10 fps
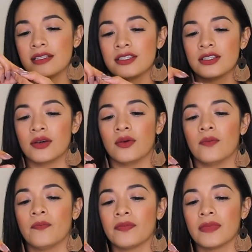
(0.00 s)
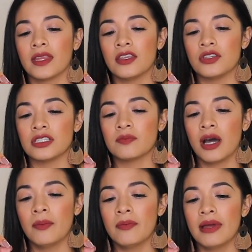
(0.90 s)
So you just
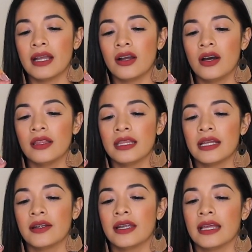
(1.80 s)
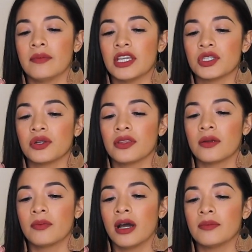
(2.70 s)
pop them back on there and make sure
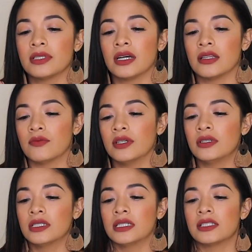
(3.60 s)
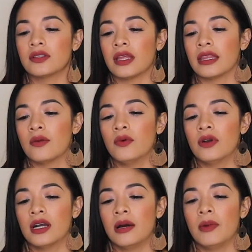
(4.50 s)
they're popped on real good so that they
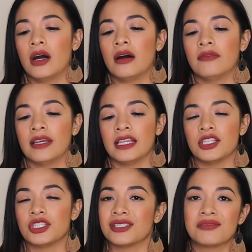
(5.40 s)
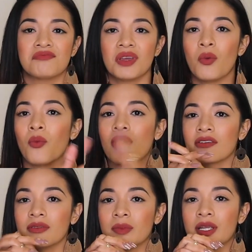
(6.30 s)
won't come off, and then just
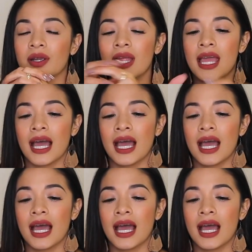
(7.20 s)
work from there.